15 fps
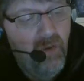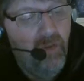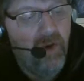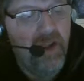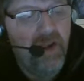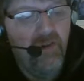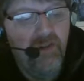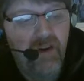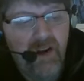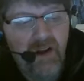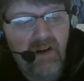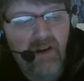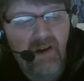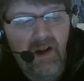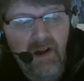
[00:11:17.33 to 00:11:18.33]
When you're
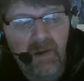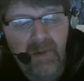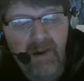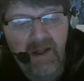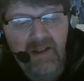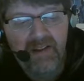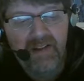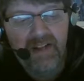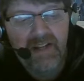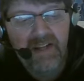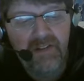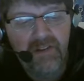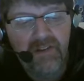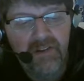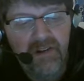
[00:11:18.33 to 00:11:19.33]
running on autopilot to get
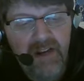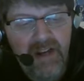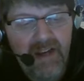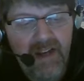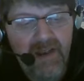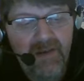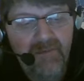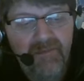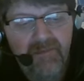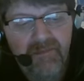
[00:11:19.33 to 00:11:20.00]
through the day,